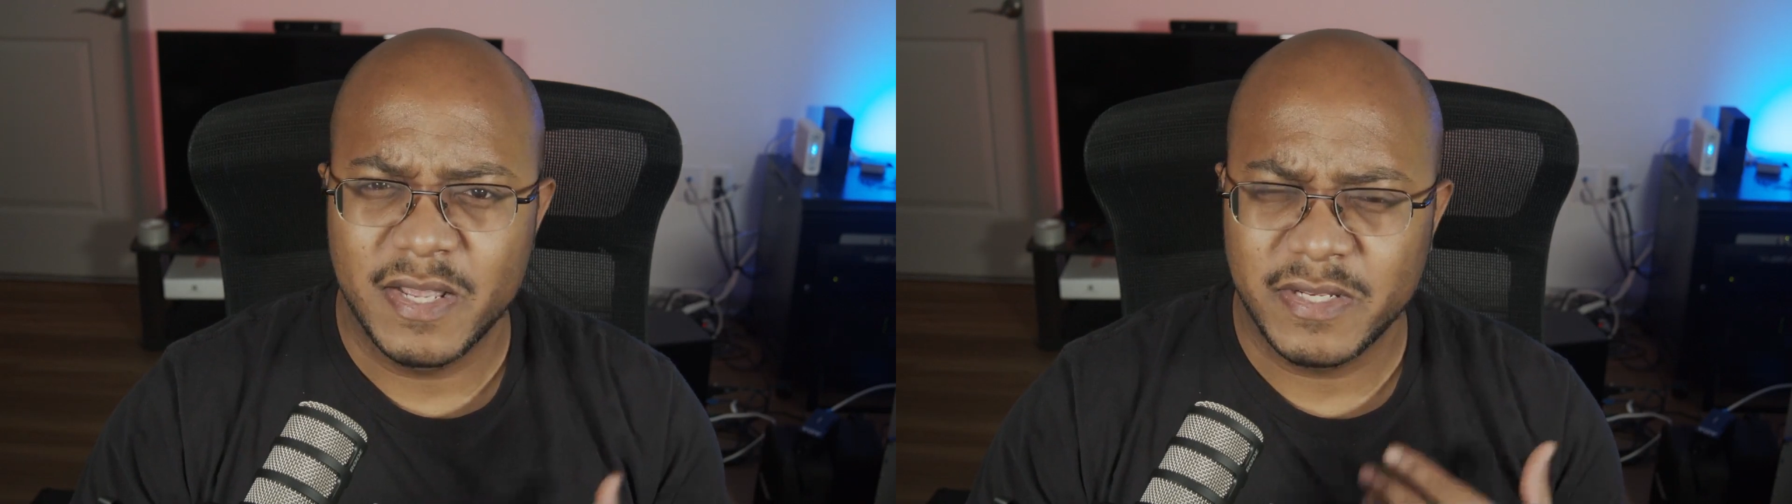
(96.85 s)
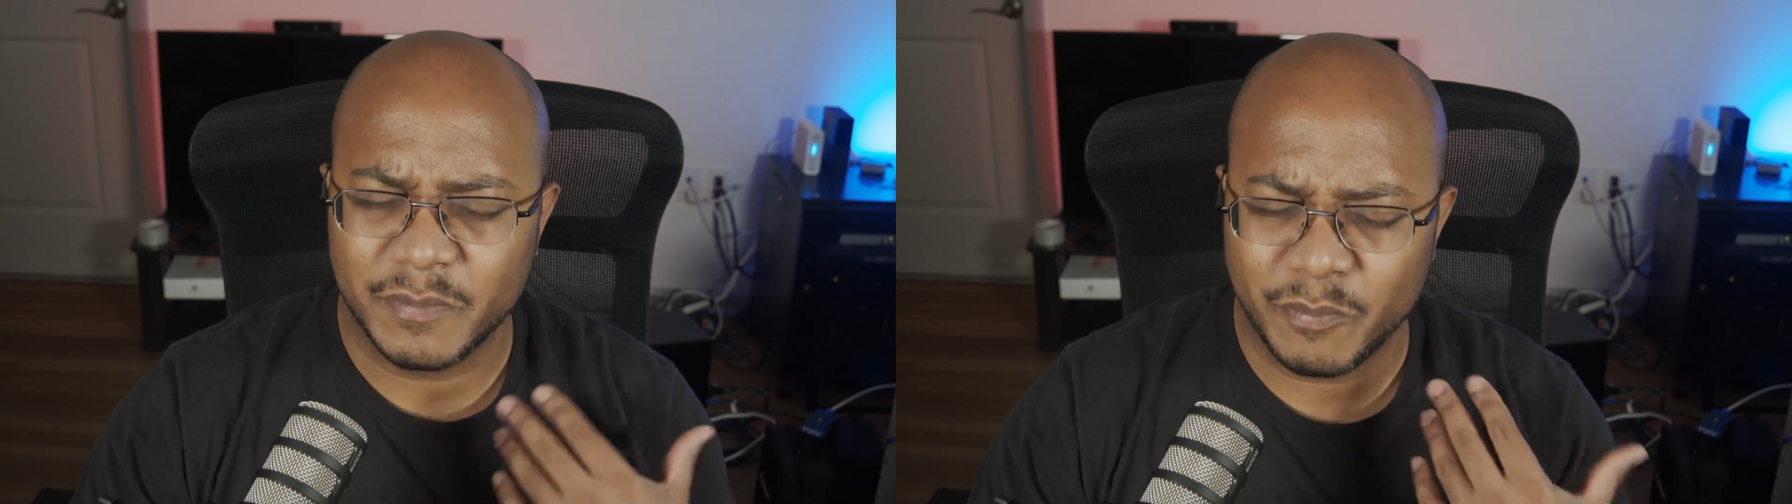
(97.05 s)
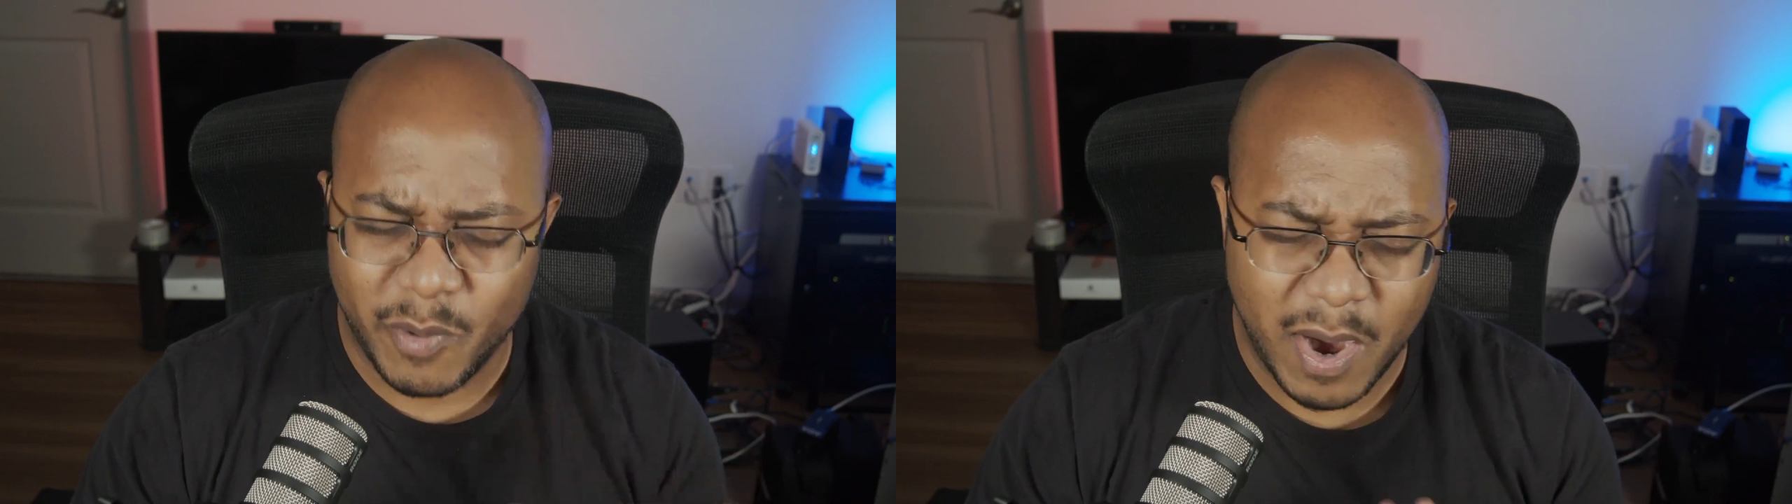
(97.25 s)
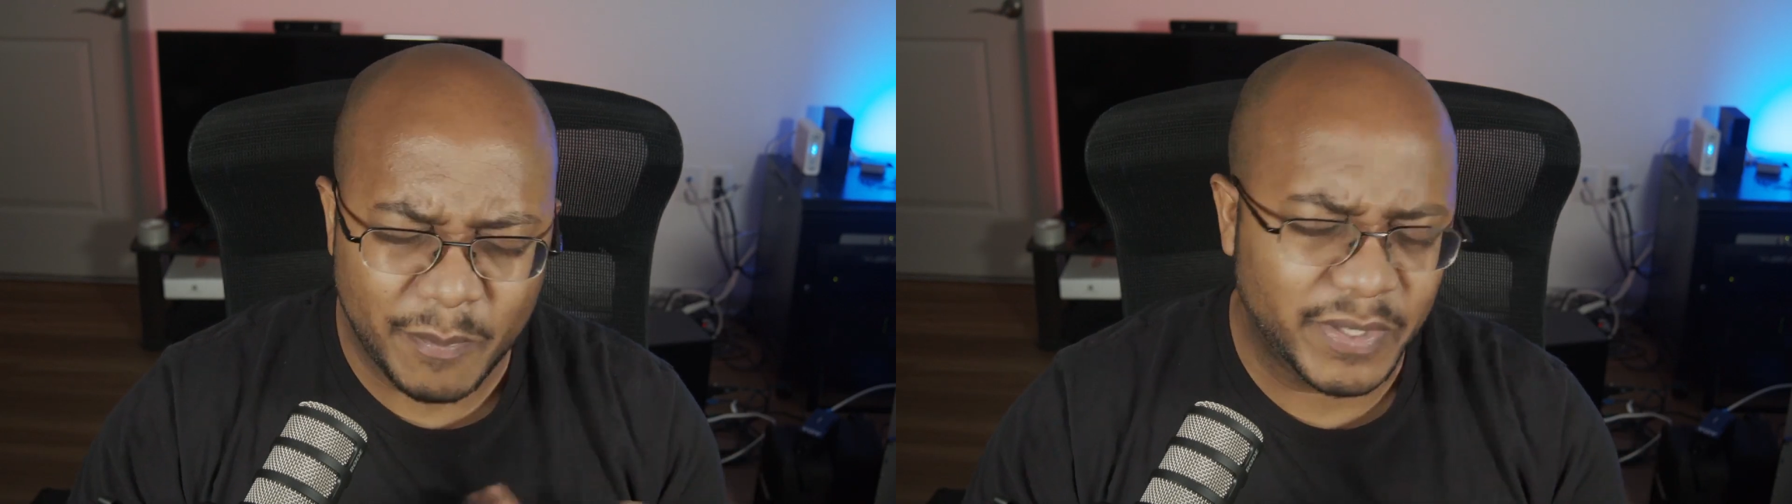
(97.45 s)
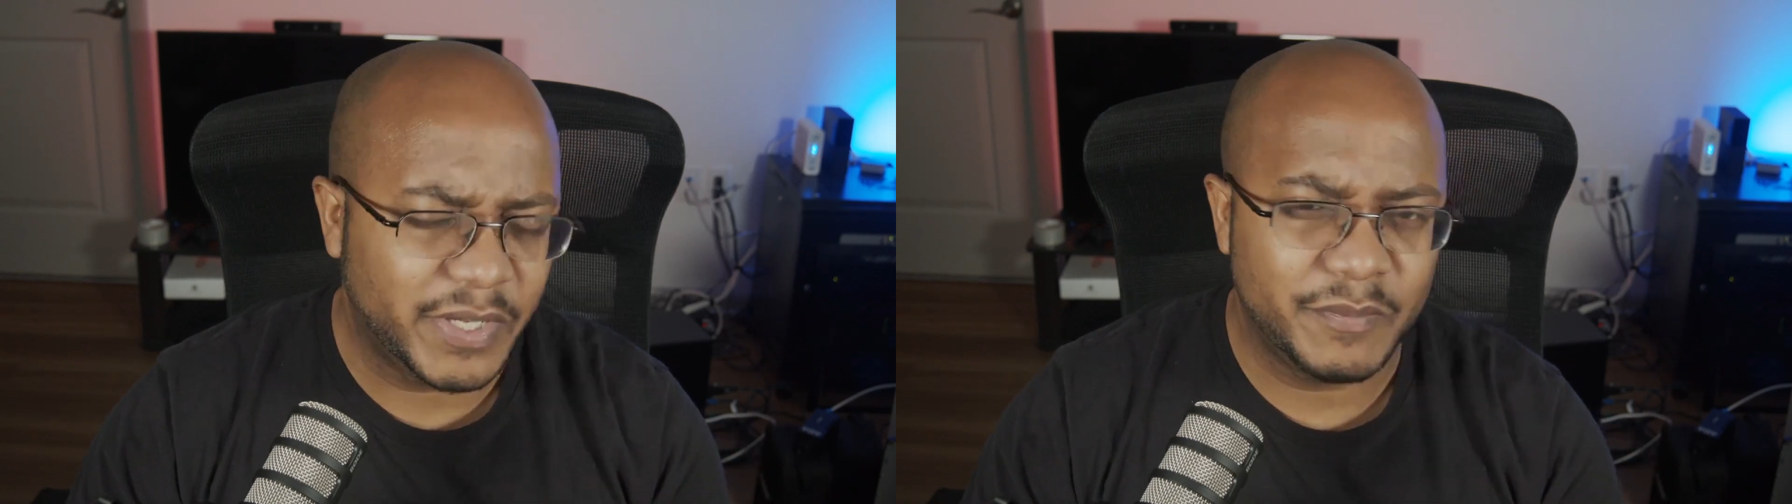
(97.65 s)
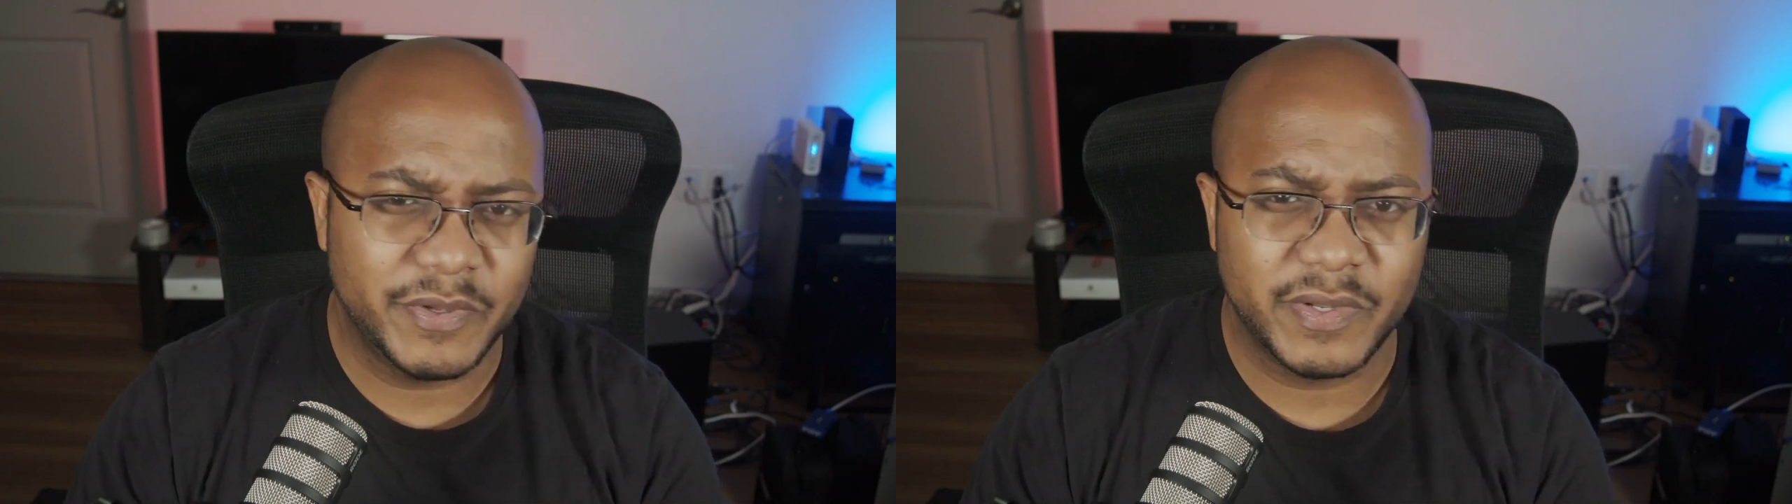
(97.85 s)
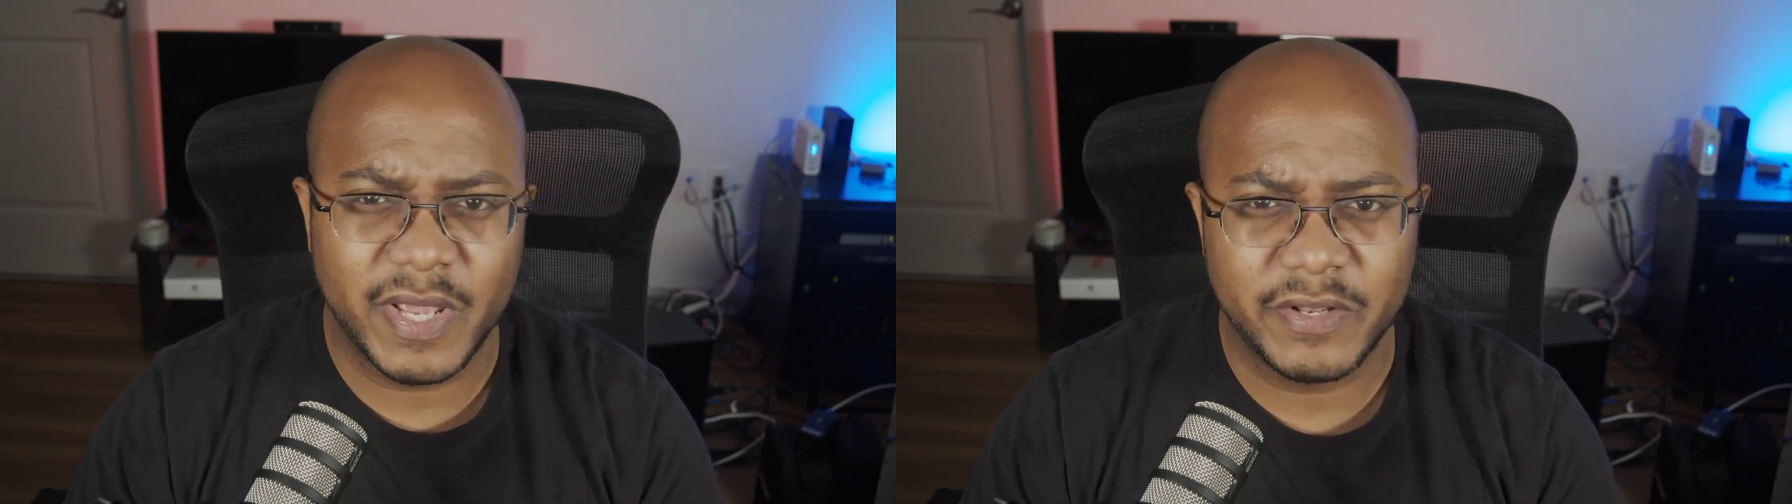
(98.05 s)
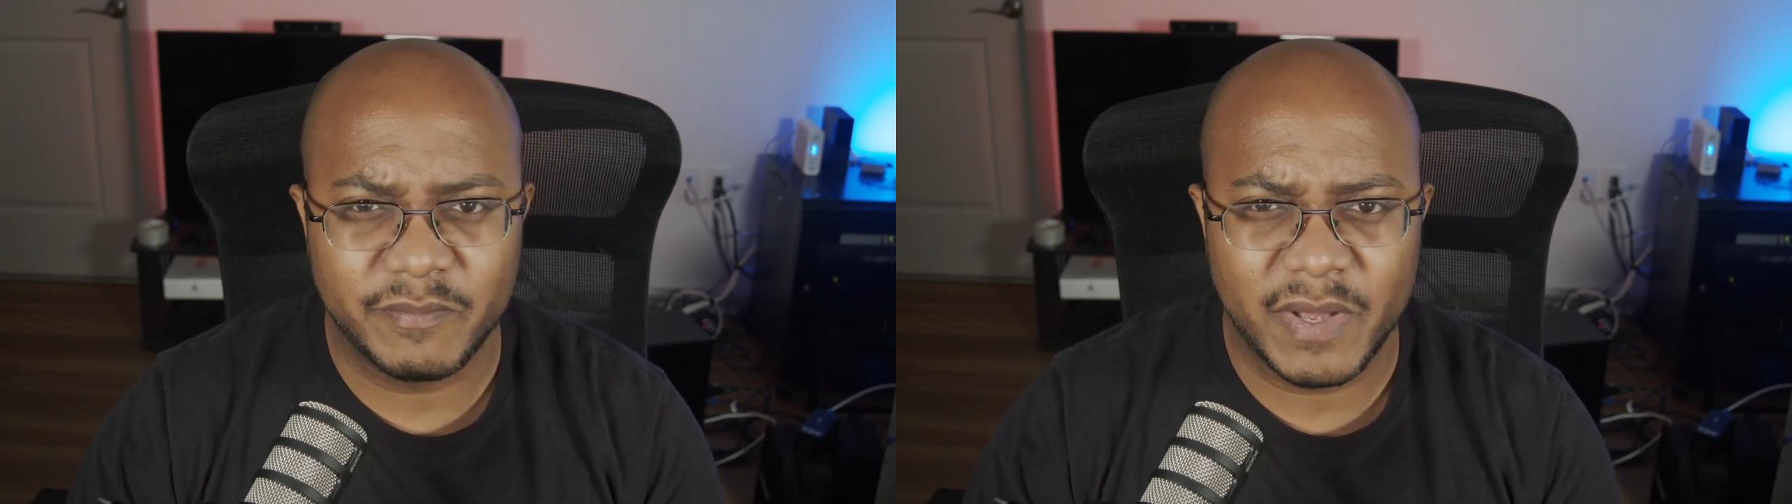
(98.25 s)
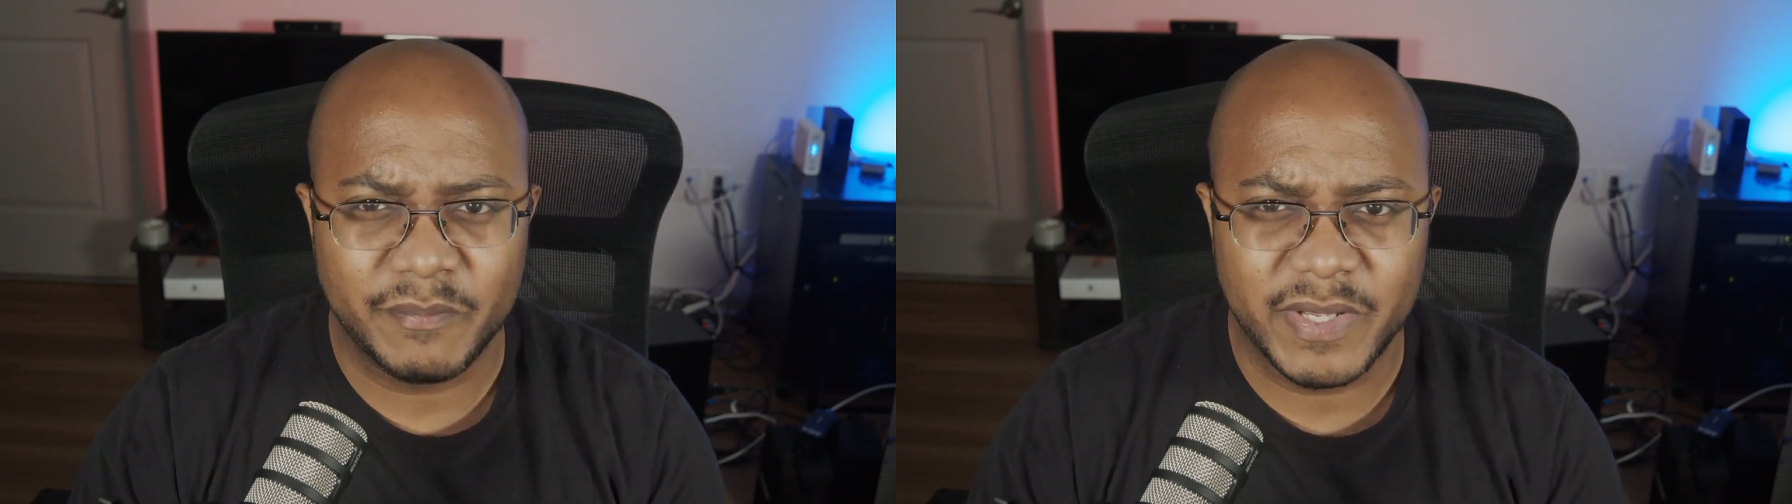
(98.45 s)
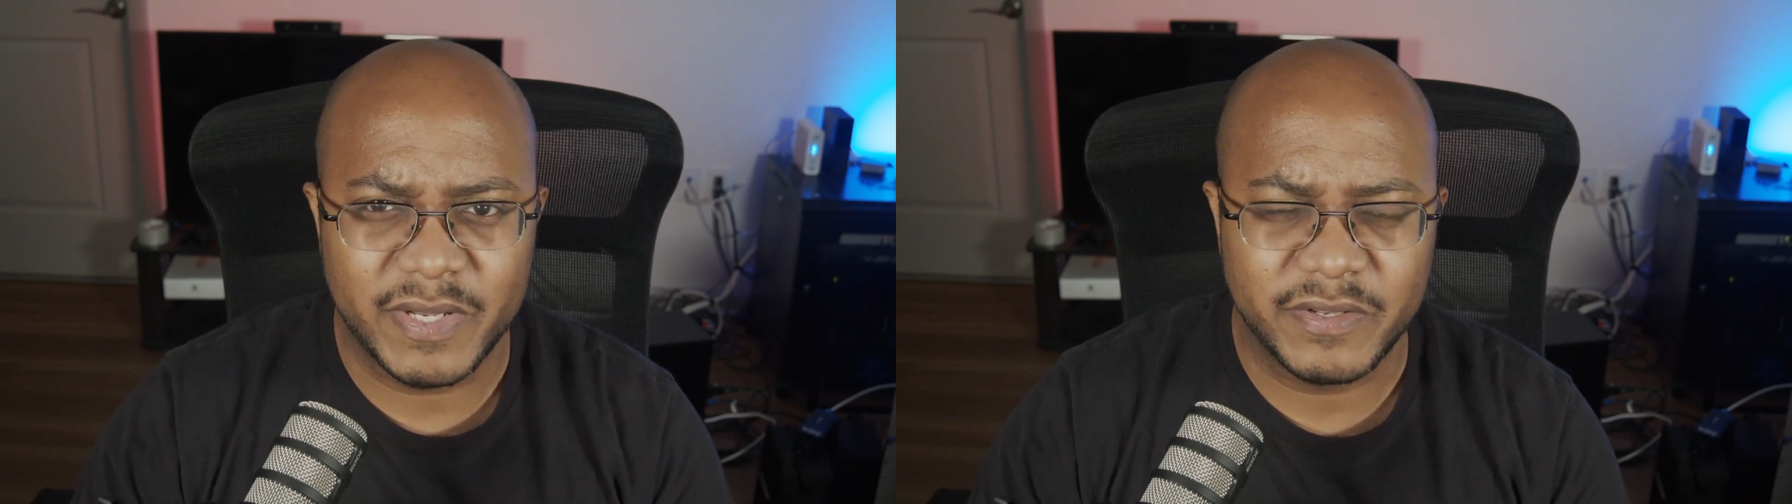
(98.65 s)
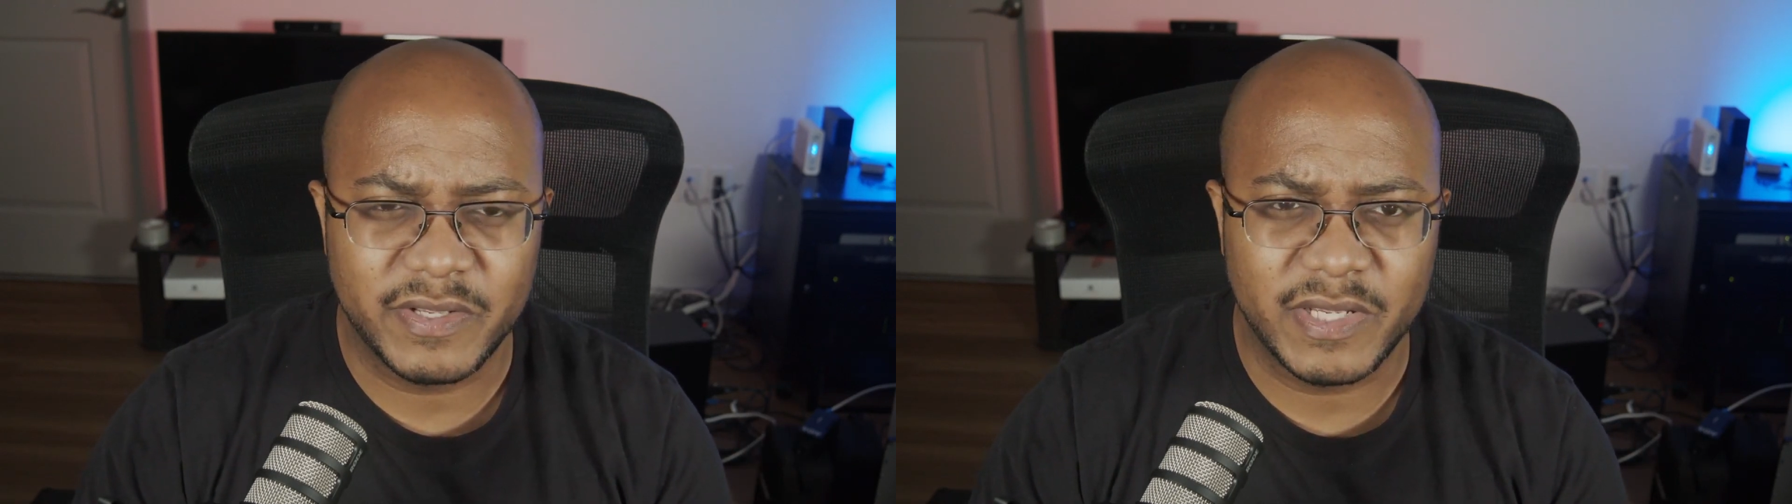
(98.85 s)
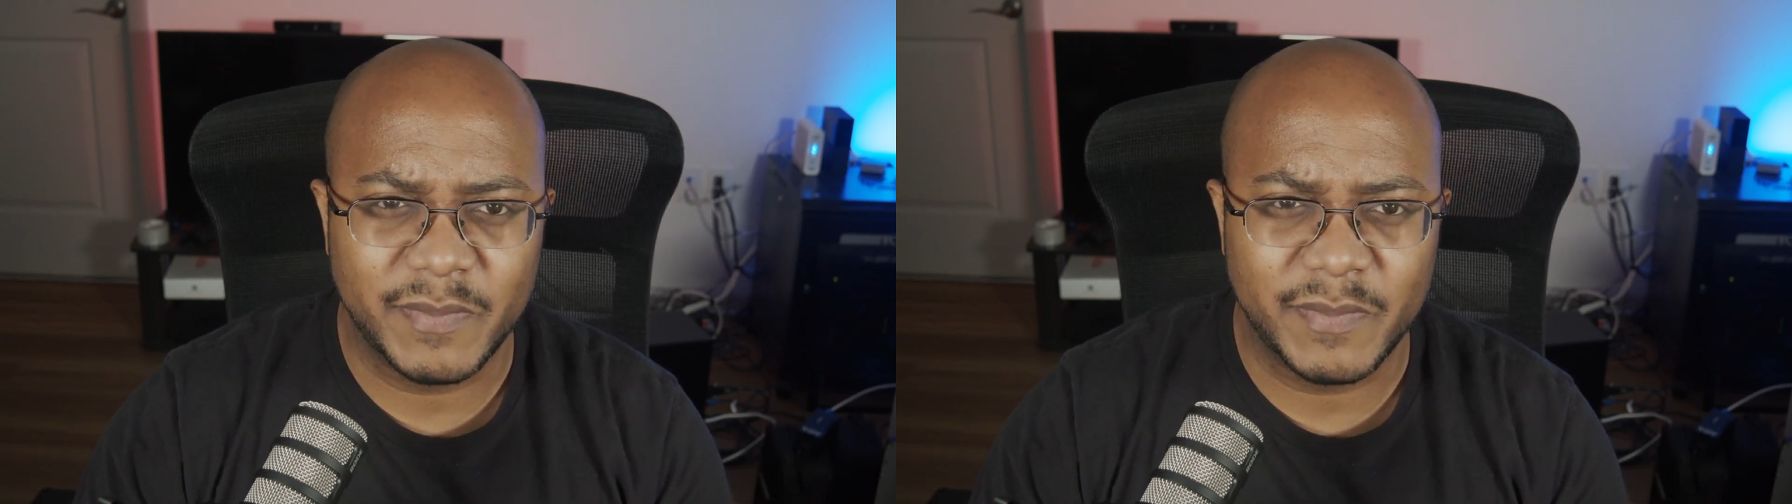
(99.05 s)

to properly communicate to my media team